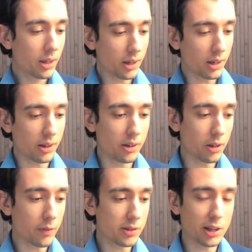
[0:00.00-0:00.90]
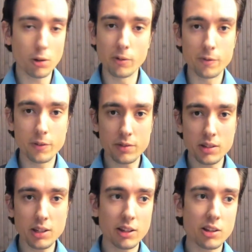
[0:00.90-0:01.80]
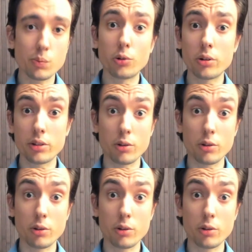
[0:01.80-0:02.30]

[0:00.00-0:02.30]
If it's like over 50, then it's more the